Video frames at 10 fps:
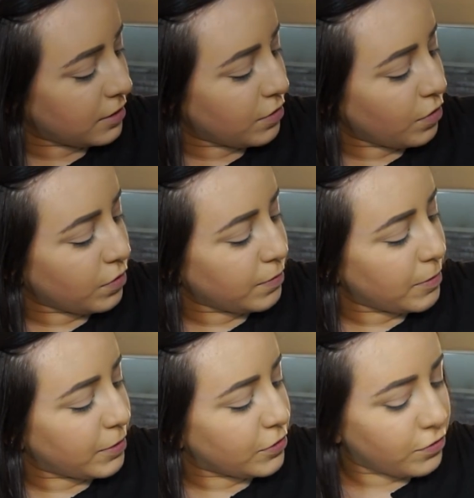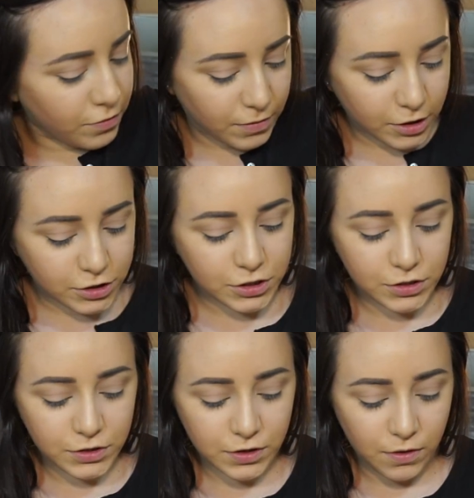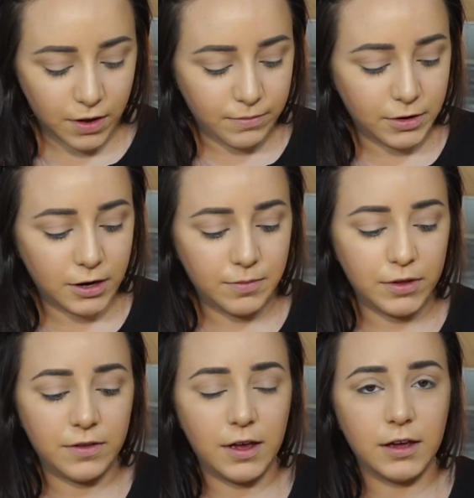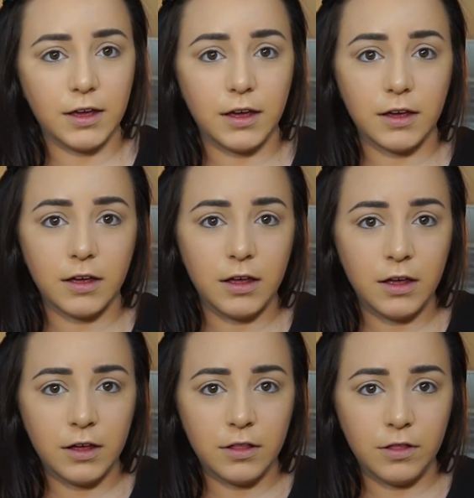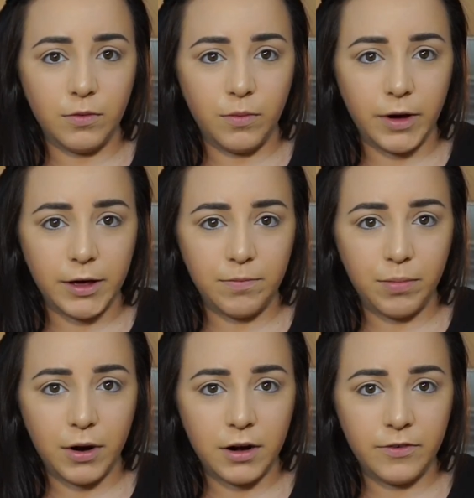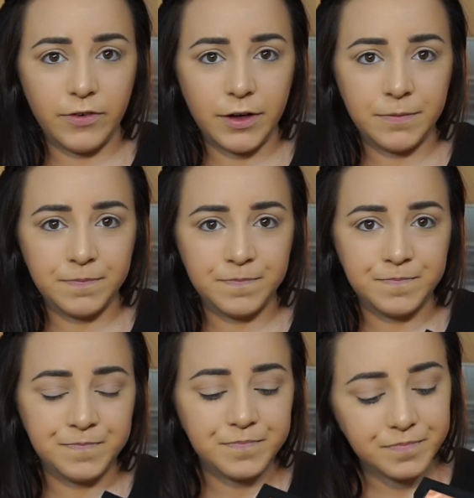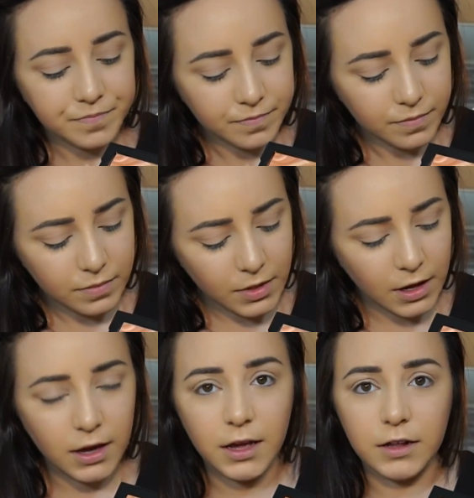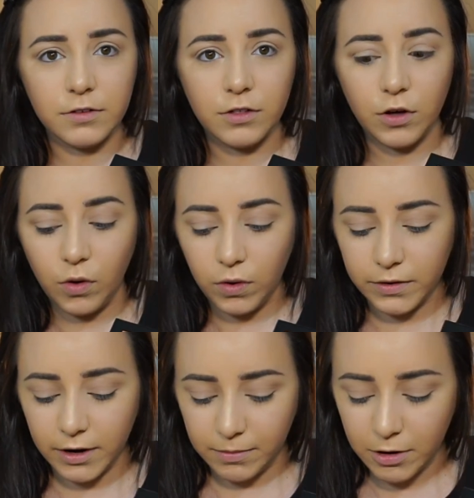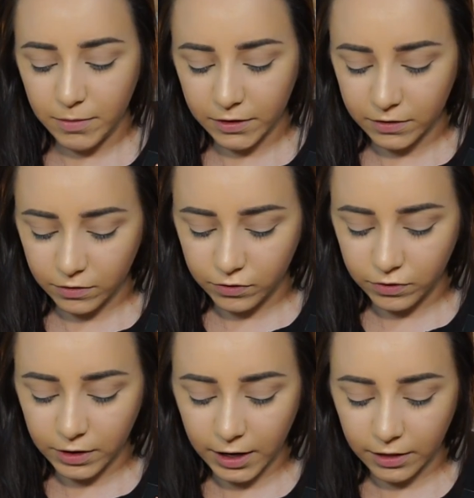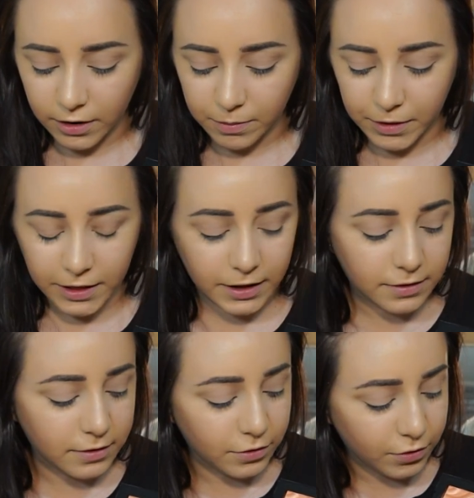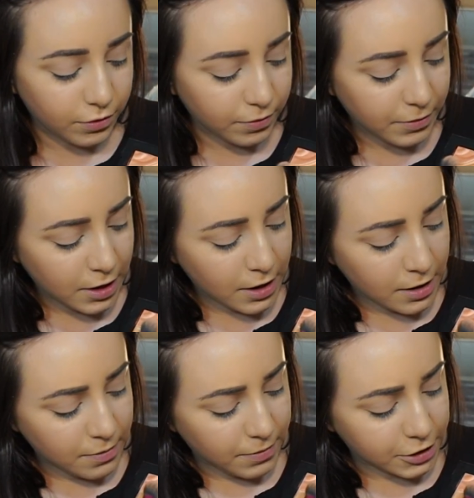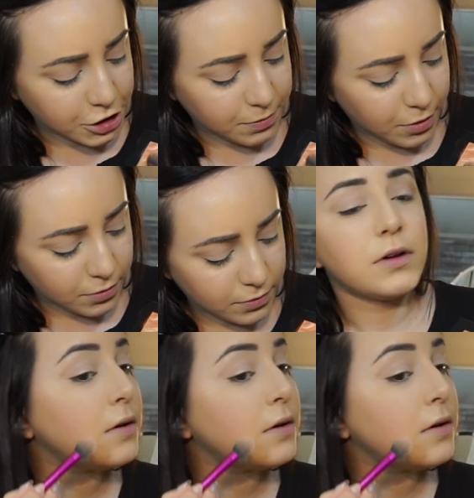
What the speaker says: the gold might be too much, so I'm gonna be taking the white part of it and the gold, and I'm gonna mix those two together and apply that to my cheekbone.